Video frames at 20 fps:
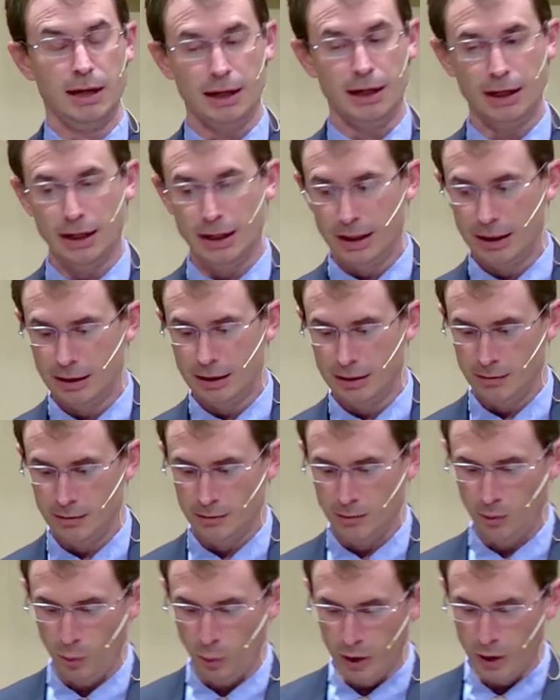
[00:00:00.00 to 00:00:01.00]
And
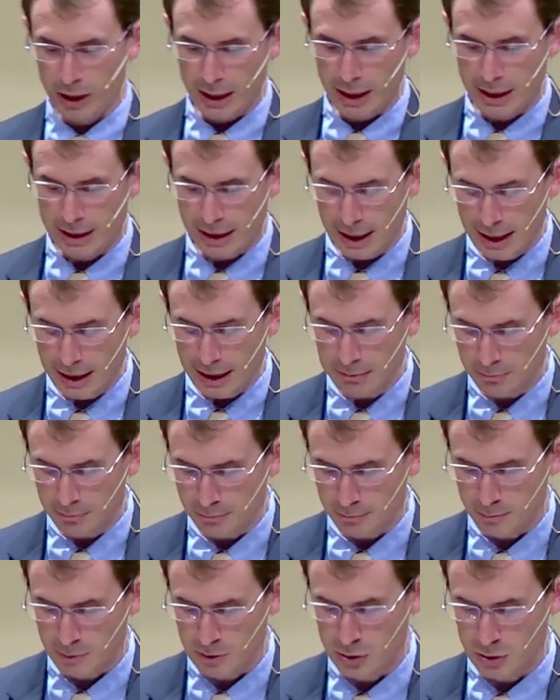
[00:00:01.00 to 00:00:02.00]
when it
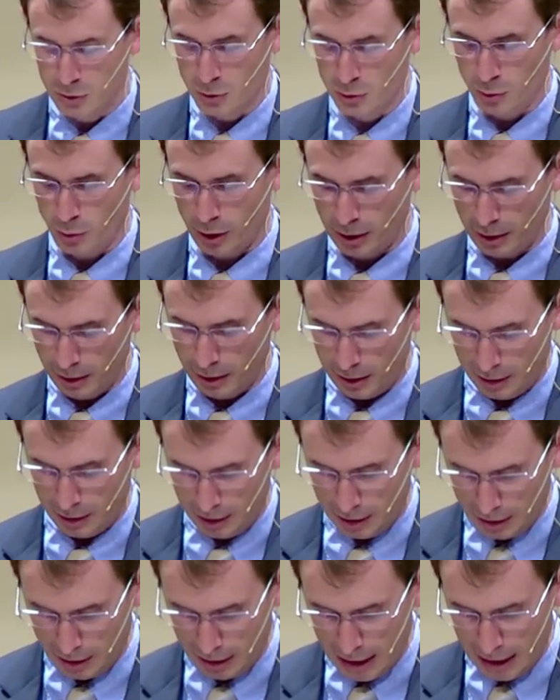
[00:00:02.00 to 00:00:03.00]
came to
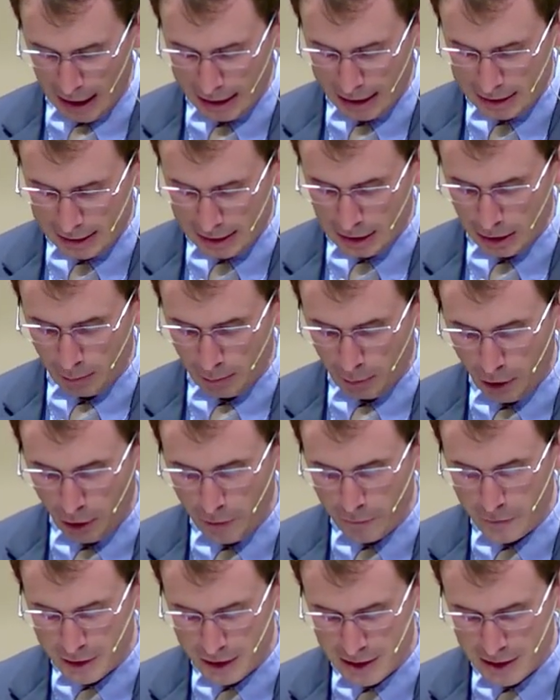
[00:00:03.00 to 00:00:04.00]
acting upon the